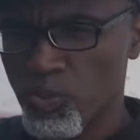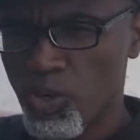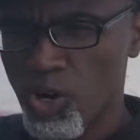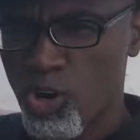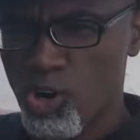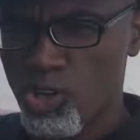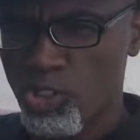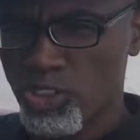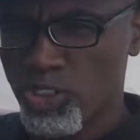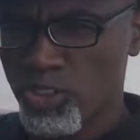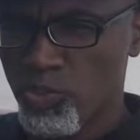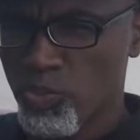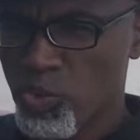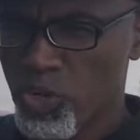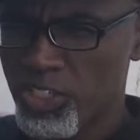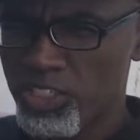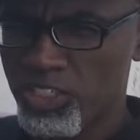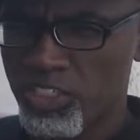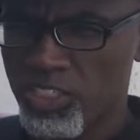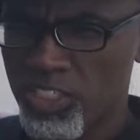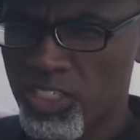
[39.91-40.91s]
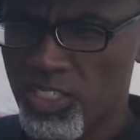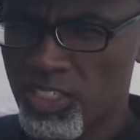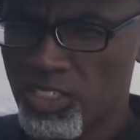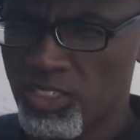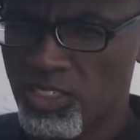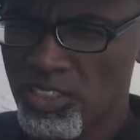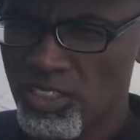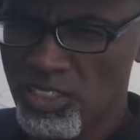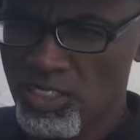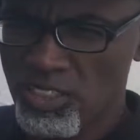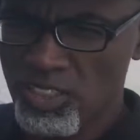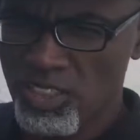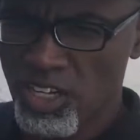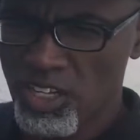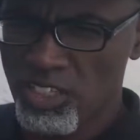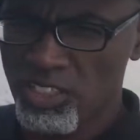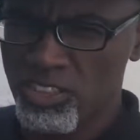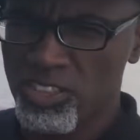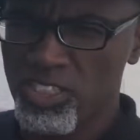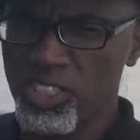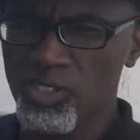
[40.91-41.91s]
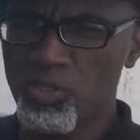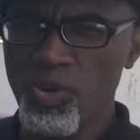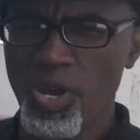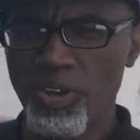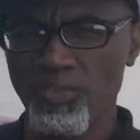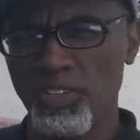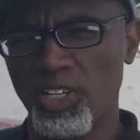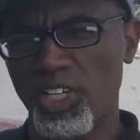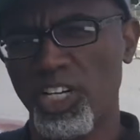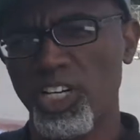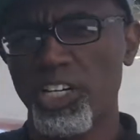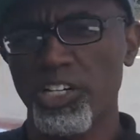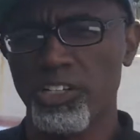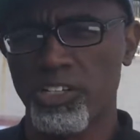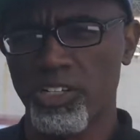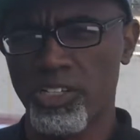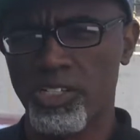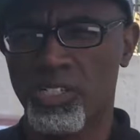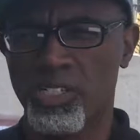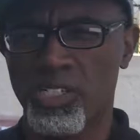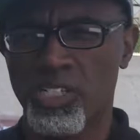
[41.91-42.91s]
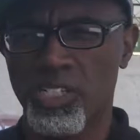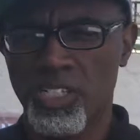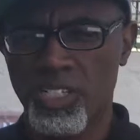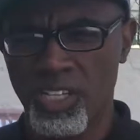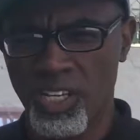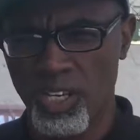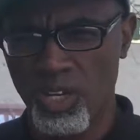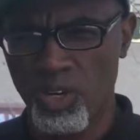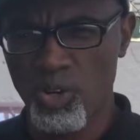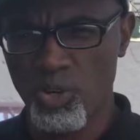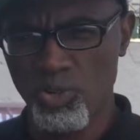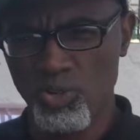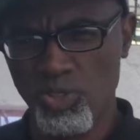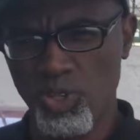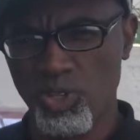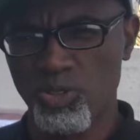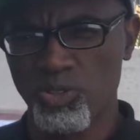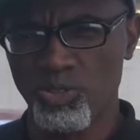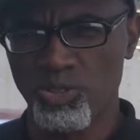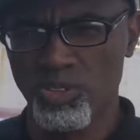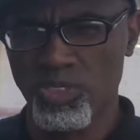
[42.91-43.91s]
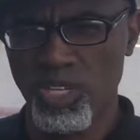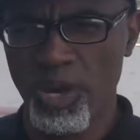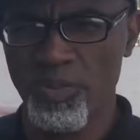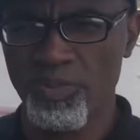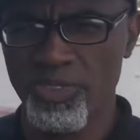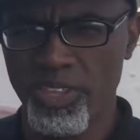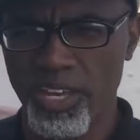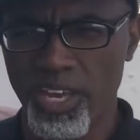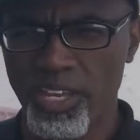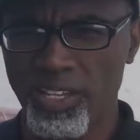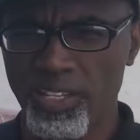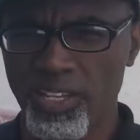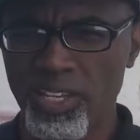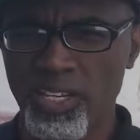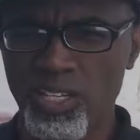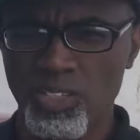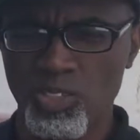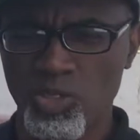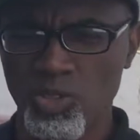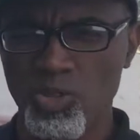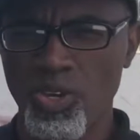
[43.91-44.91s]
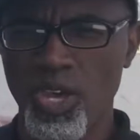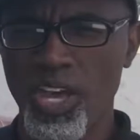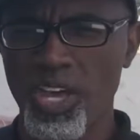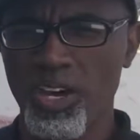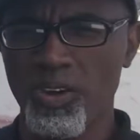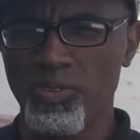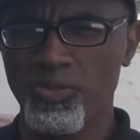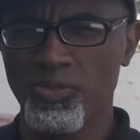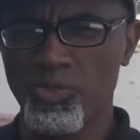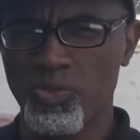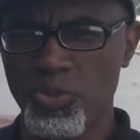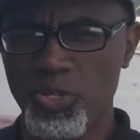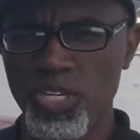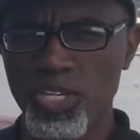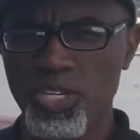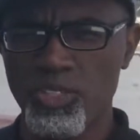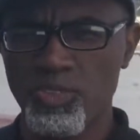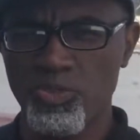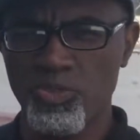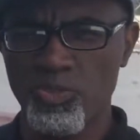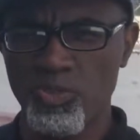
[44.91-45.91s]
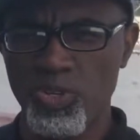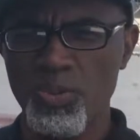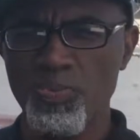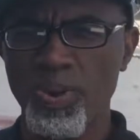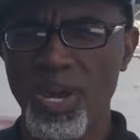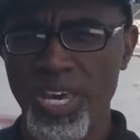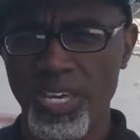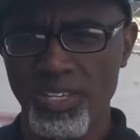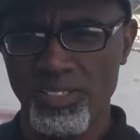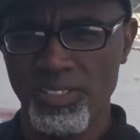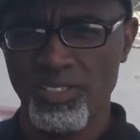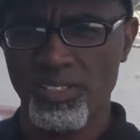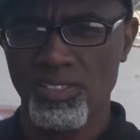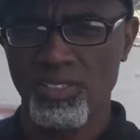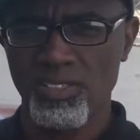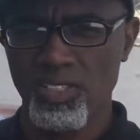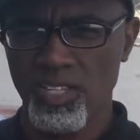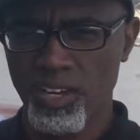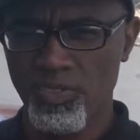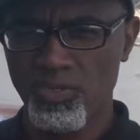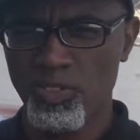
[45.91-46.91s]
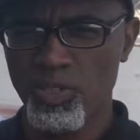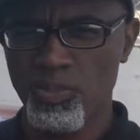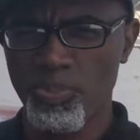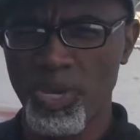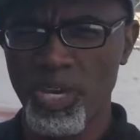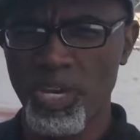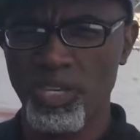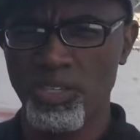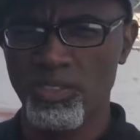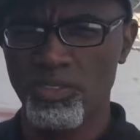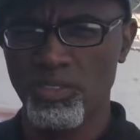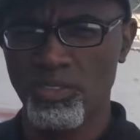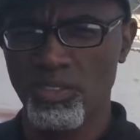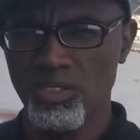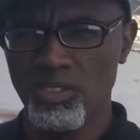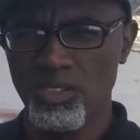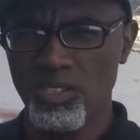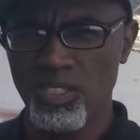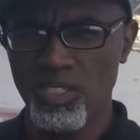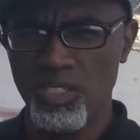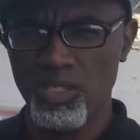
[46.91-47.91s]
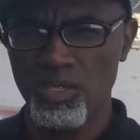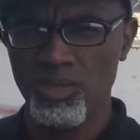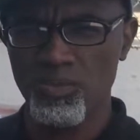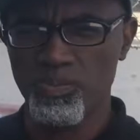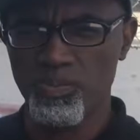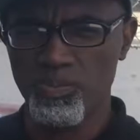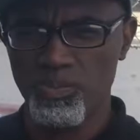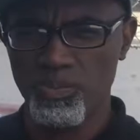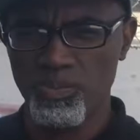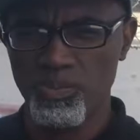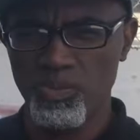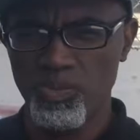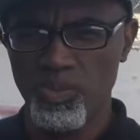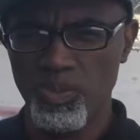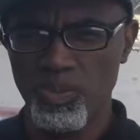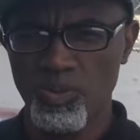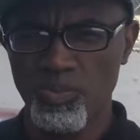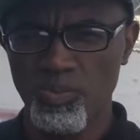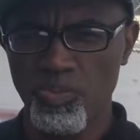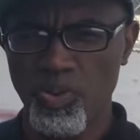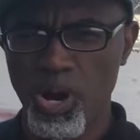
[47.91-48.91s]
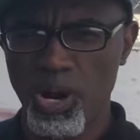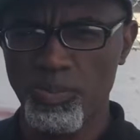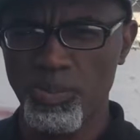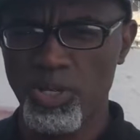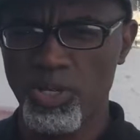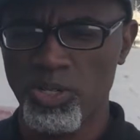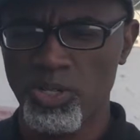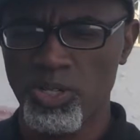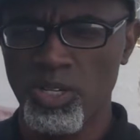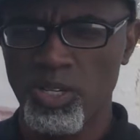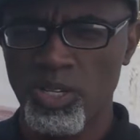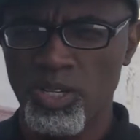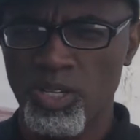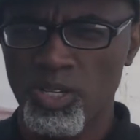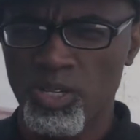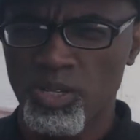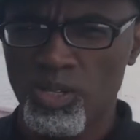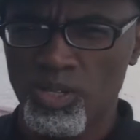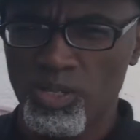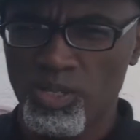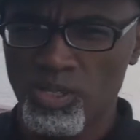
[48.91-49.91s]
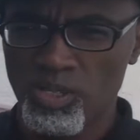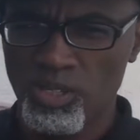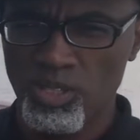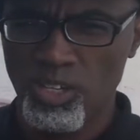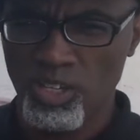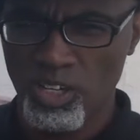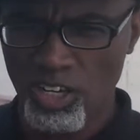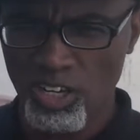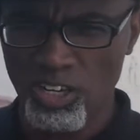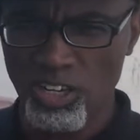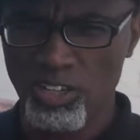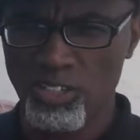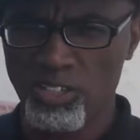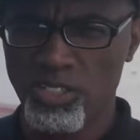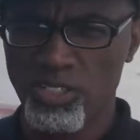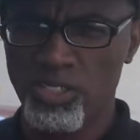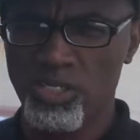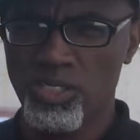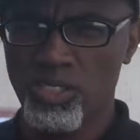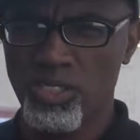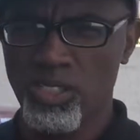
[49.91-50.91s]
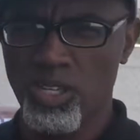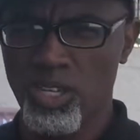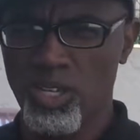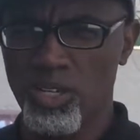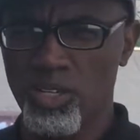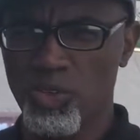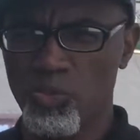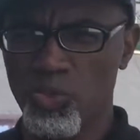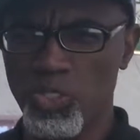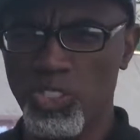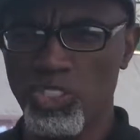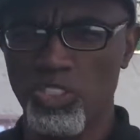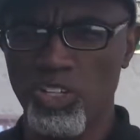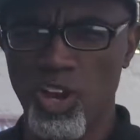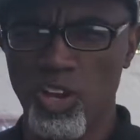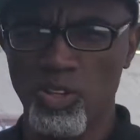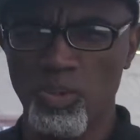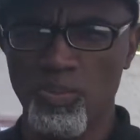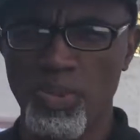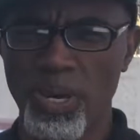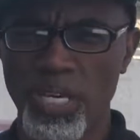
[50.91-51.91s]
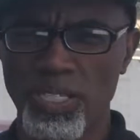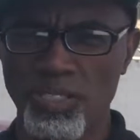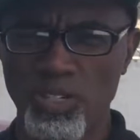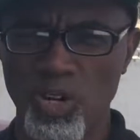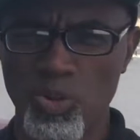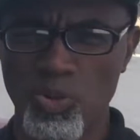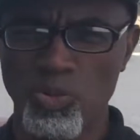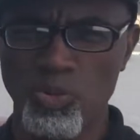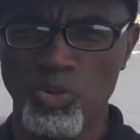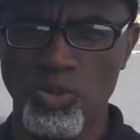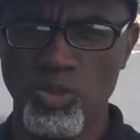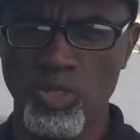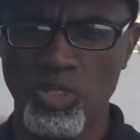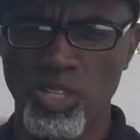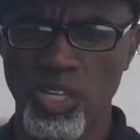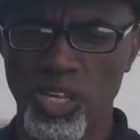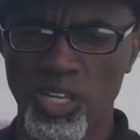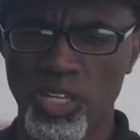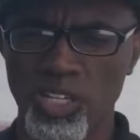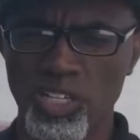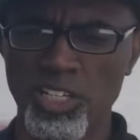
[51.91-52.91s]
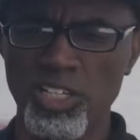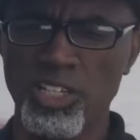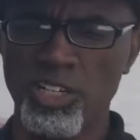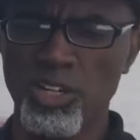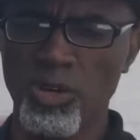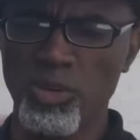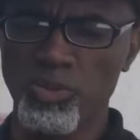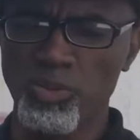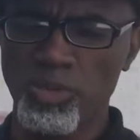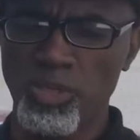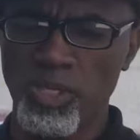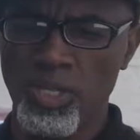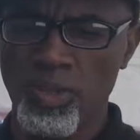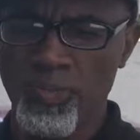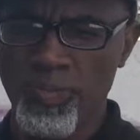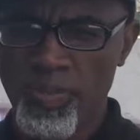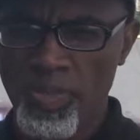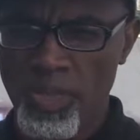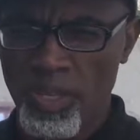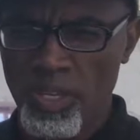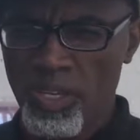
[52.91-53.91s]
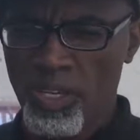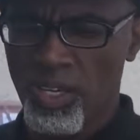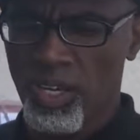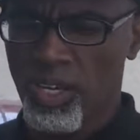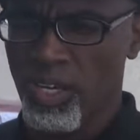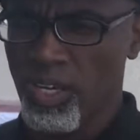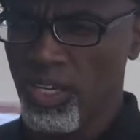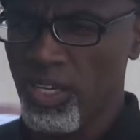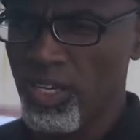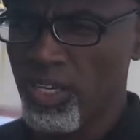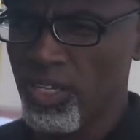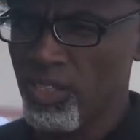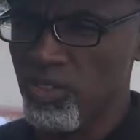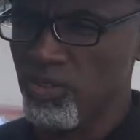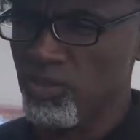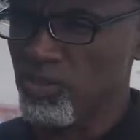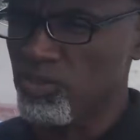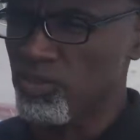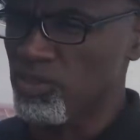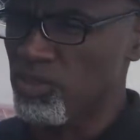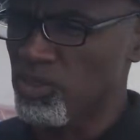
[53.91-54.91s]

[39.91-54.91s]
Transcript: orangey rusty color. Then you have a clear that goes on top of that. So you have three paints, levels of paint: the primer, the color, which is called the base coat, and the clear coat. And